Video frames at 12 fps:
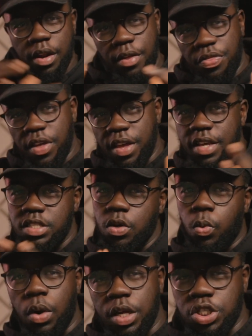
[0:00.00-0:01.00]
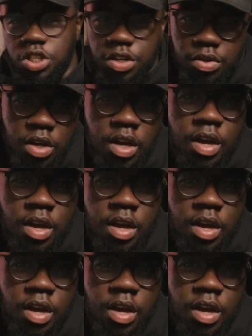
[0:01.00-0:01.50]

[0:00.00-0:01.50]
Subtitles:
Another thing is the rolling shutter.